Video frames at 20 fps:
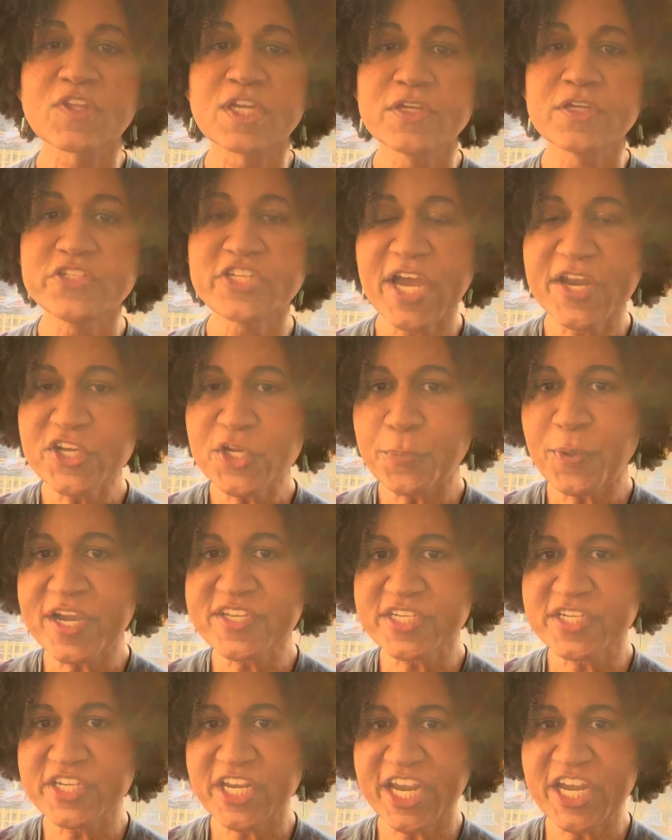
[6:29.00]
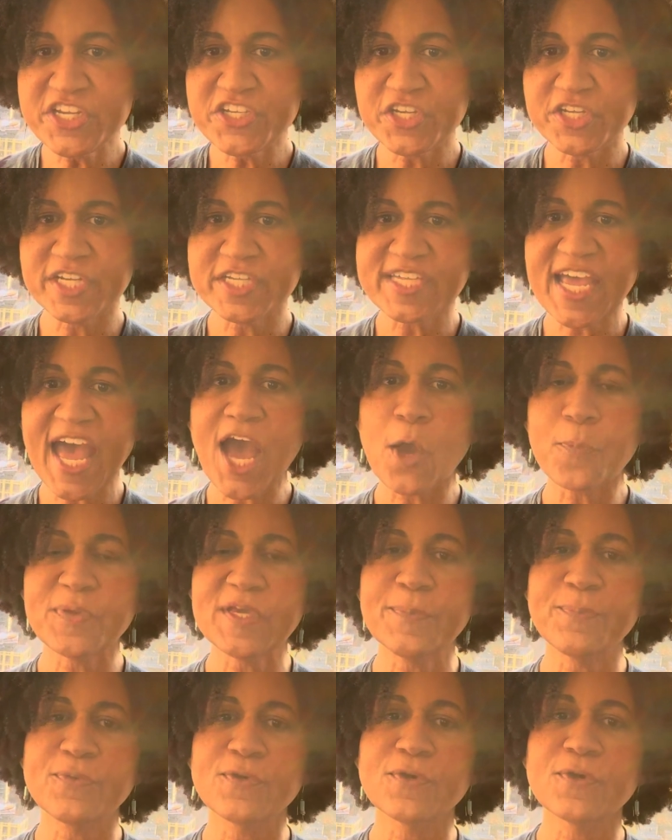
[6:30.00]
gender presentation is how
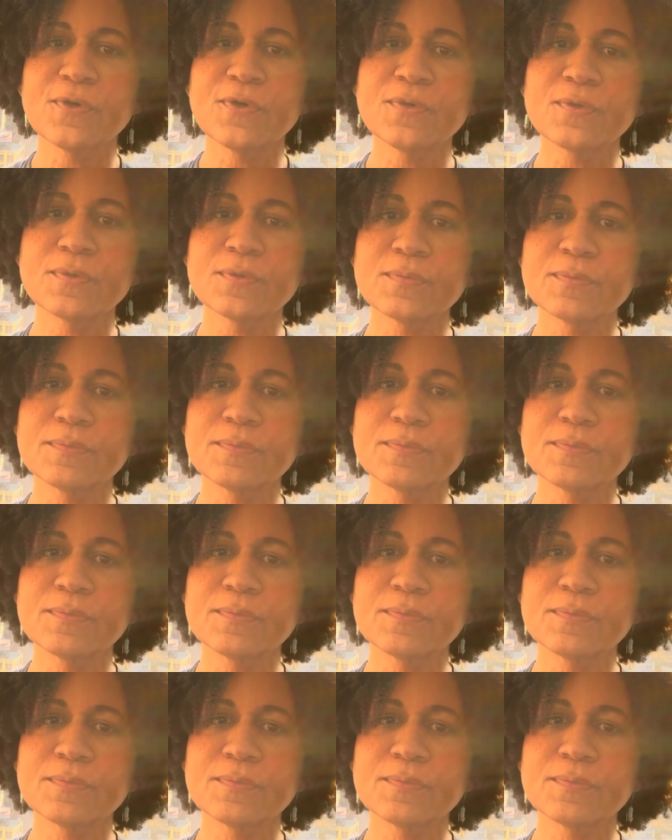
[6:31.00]
people